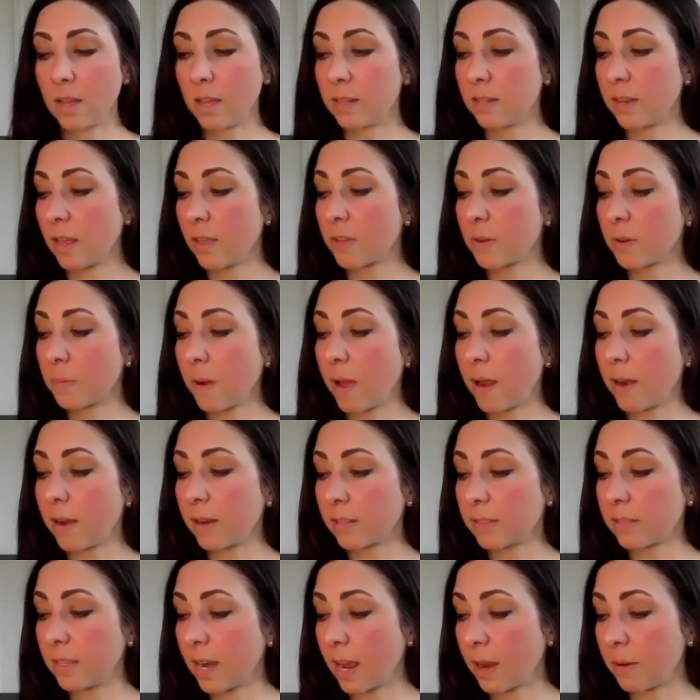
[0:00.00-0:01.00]
Another
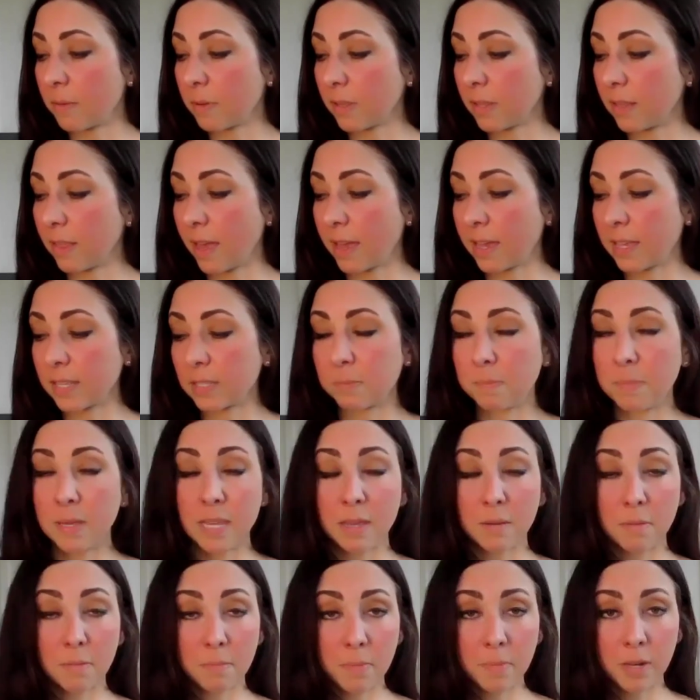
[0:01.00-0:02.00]
product that I really like is
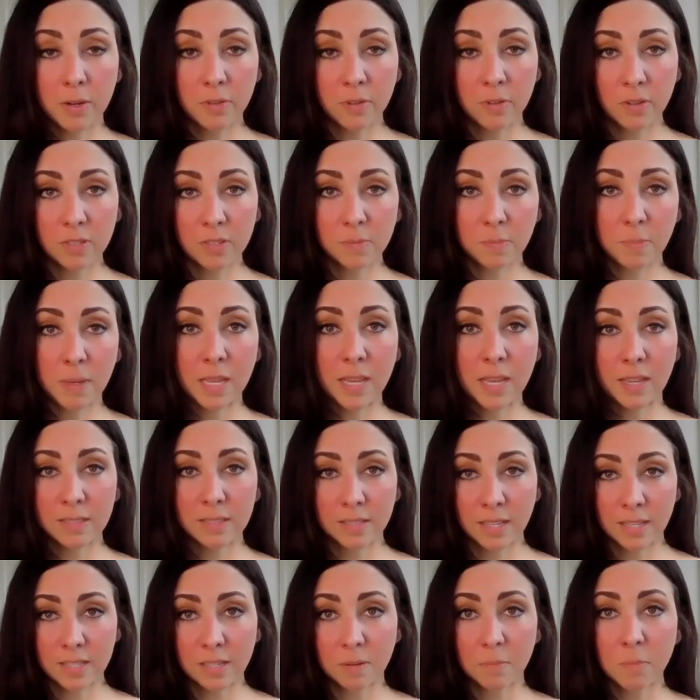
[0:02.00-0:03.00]
Beam Minerals,
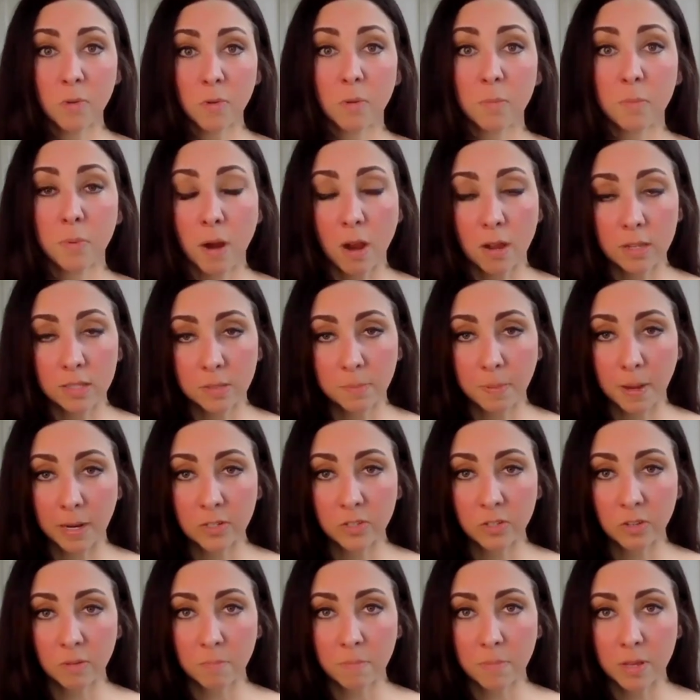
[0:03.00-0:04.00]
because that's a more broad
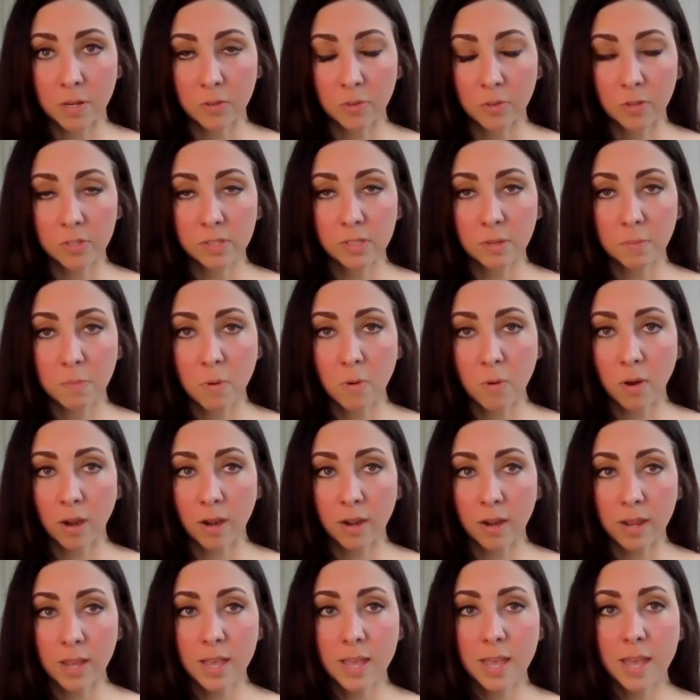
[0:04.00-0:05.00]
spectrum mineral
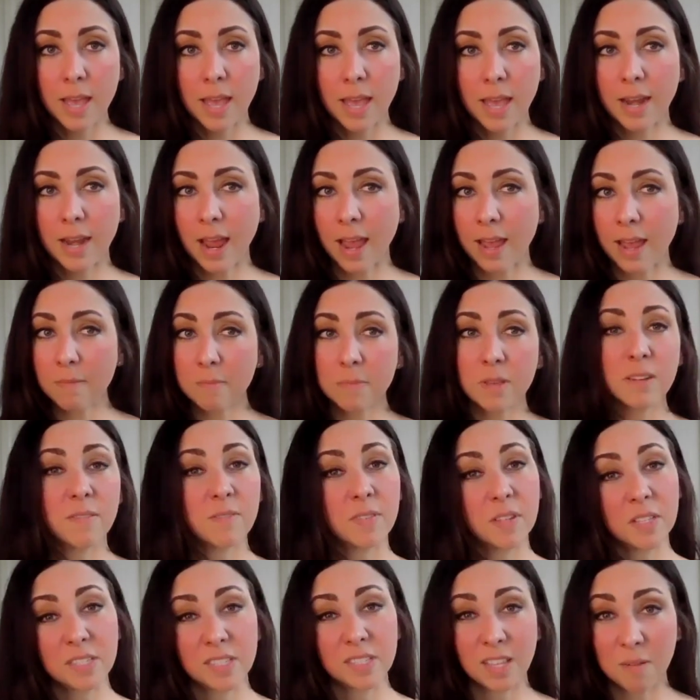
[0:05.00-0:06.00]
support. And I am
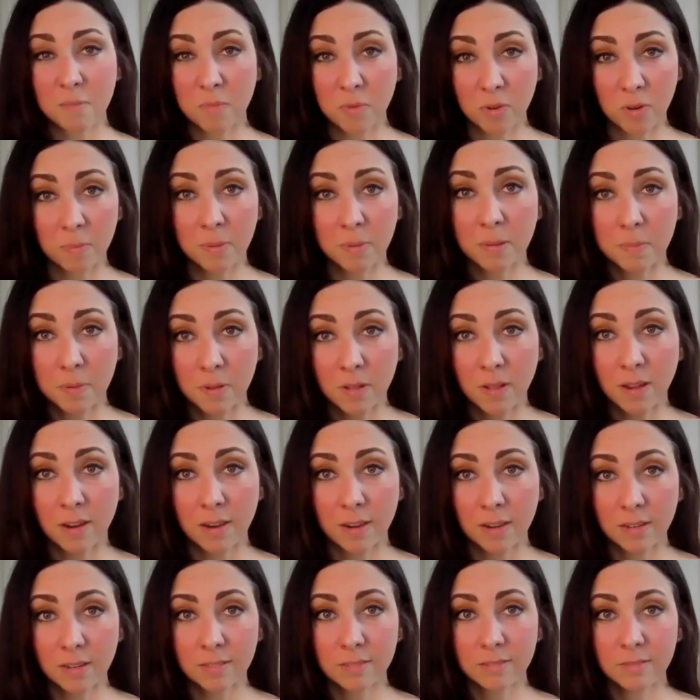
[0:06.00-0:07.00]
convinced that more people
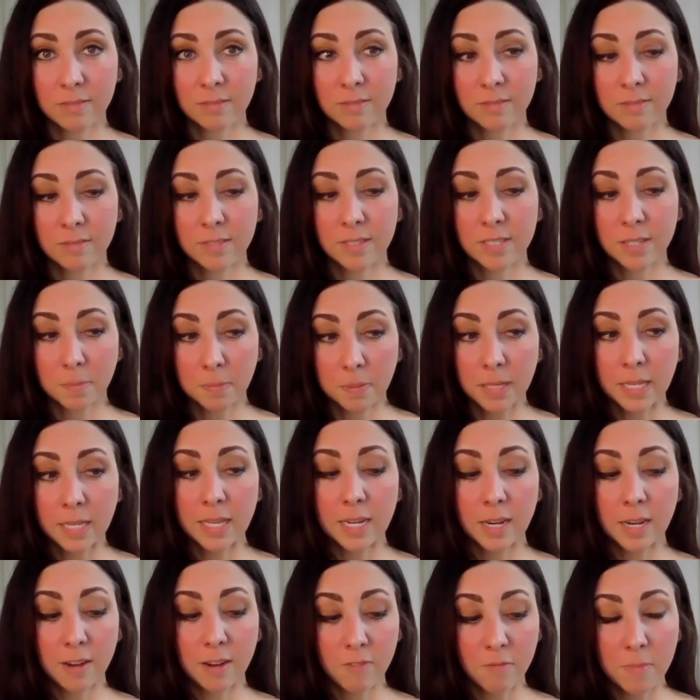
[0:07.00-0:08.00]
are
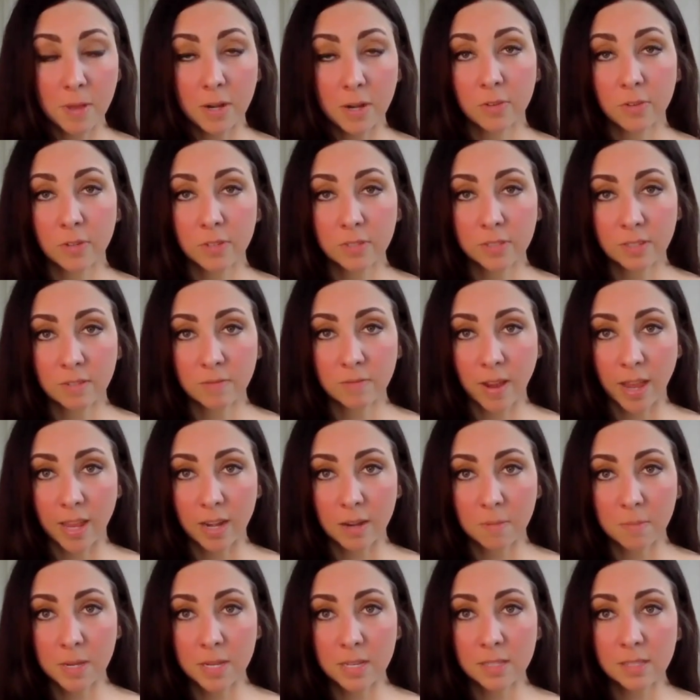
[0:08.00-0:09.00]
depleted of minerals and
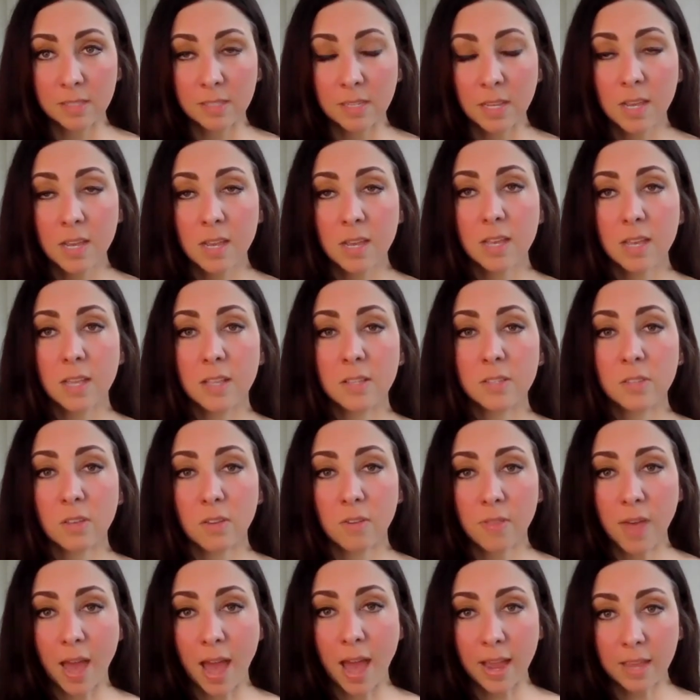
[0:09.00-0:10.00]
vitamins. And
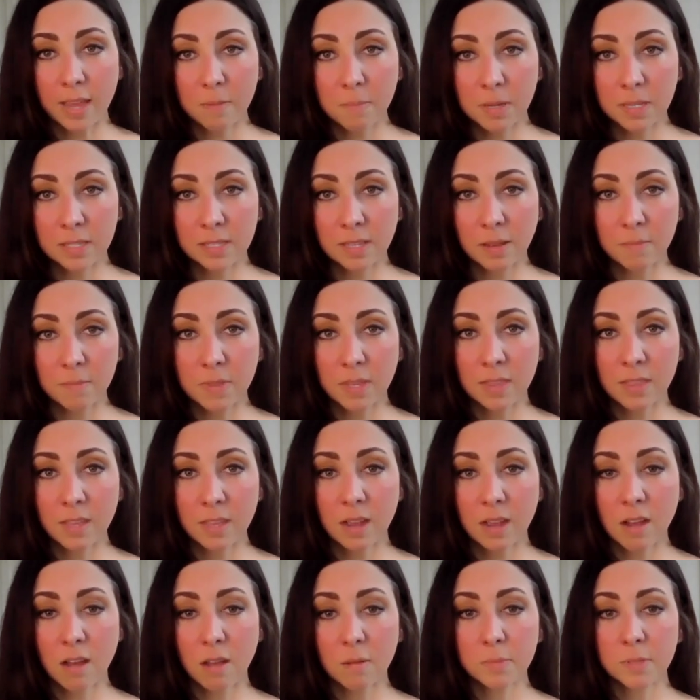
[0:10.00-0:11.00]
so that can be something
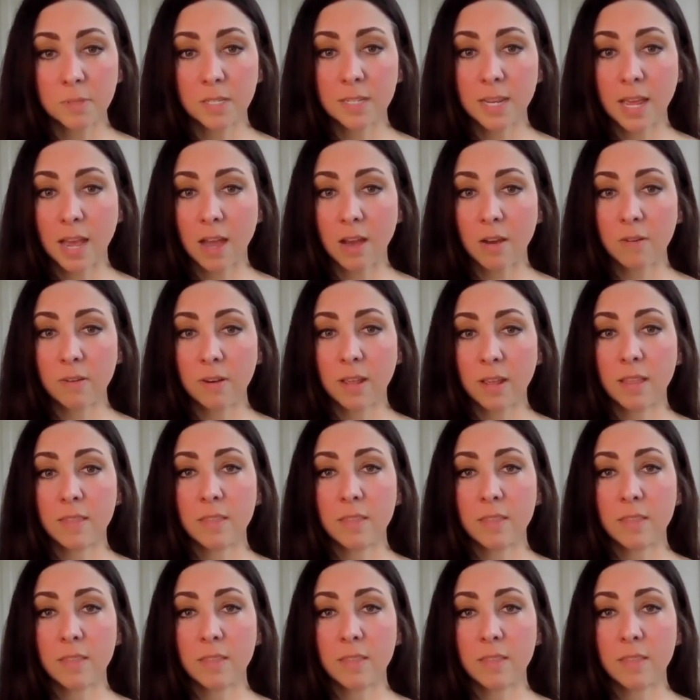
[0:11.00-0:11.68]
that calms it down.